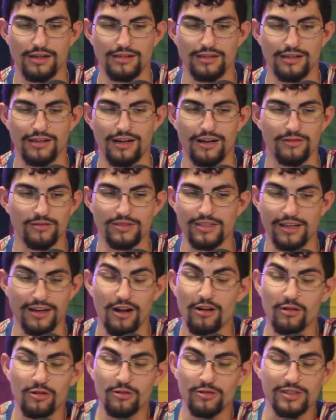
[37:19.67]
I was like,
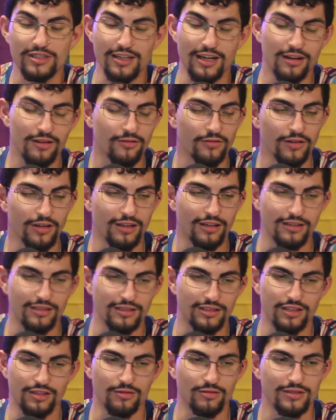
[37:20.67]
I'll go to Santa Fe.
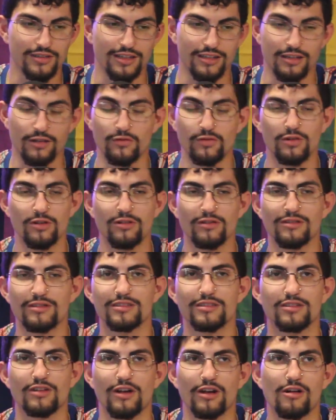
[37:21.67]
And she was like, if you go.
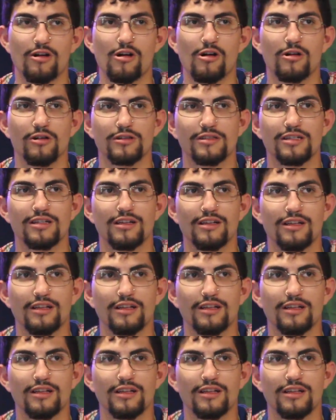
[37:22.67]
So I called.